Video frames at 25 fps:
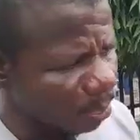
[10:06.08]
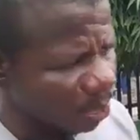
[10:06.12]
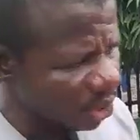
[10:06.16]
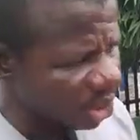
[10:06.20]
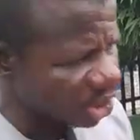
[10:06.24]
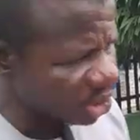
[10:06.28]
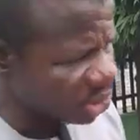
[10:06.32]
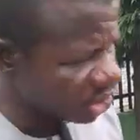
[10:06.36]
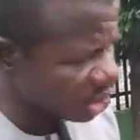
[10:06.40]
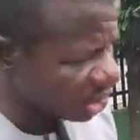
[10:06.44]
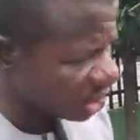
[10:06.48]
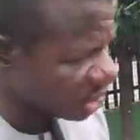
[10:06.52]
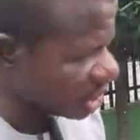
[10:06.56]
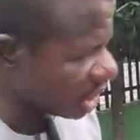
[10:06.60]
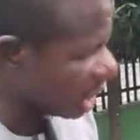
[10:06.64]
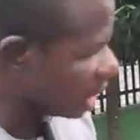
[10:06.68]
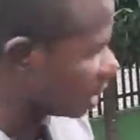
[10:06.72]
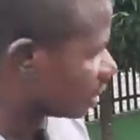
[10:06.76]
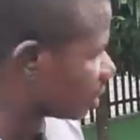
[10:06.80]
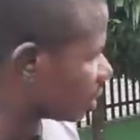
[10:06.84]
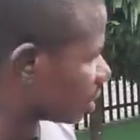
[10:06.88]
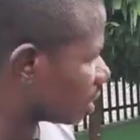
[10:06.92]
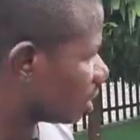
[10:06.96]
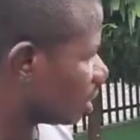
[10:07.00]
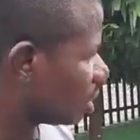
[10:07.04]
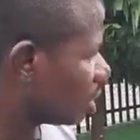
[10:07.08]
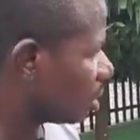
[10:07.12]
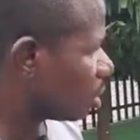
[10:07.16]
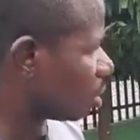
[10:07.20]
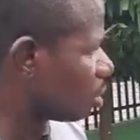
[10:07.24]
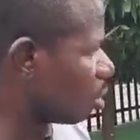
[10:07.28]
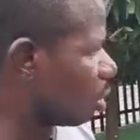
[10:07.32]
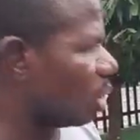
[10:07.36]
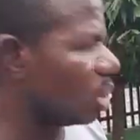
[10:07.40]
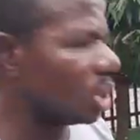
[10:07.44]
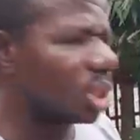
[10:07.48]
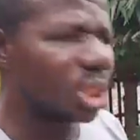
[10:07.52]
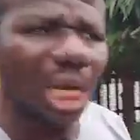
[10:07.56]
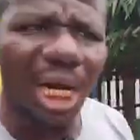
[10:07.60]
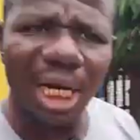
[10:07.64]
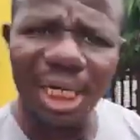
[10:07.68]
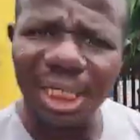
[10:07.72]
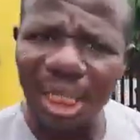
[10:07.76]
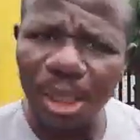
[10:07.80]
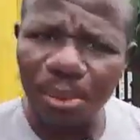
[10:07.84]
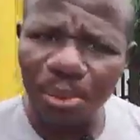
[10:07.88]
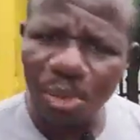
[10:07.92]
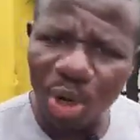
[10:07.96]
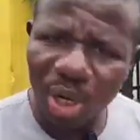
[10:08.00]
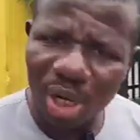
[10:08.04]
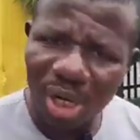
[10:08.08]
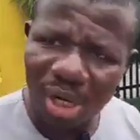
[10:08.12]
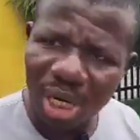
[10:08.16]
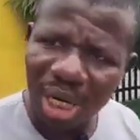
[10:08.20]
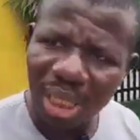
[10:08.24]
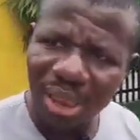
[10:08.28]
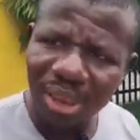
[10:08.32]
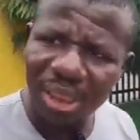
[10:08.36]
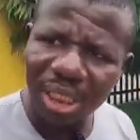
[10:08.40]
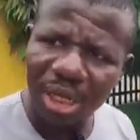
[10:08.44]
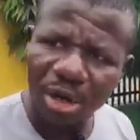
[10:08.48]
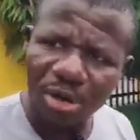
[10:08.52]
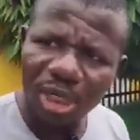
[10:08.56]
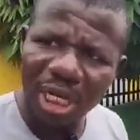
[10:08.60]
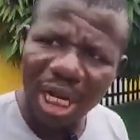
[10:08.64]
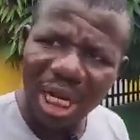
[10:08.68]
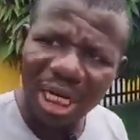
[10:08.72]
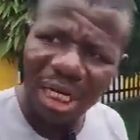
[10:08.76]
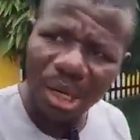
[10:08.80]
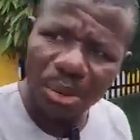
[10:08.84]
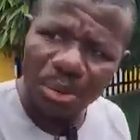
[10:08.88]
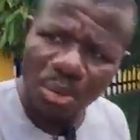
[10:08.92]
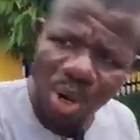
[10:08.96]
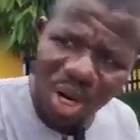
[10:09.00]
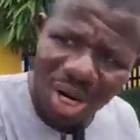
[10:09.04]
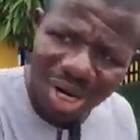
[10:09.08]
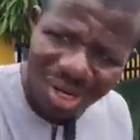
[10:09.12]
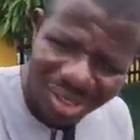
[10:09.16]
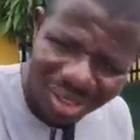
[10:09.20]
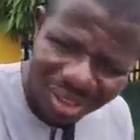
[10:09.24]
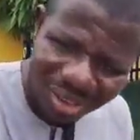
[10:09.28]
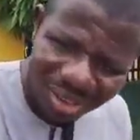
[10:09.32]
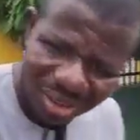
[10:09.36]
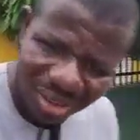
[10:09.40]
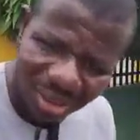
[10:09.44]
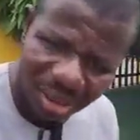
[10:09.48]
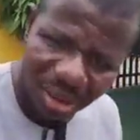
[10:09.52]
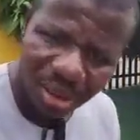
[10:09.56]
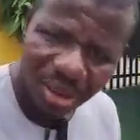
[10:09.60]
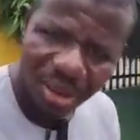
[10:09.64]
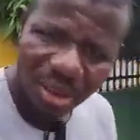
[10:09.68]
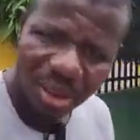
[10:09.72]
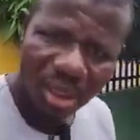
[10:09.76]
politicians under democracy,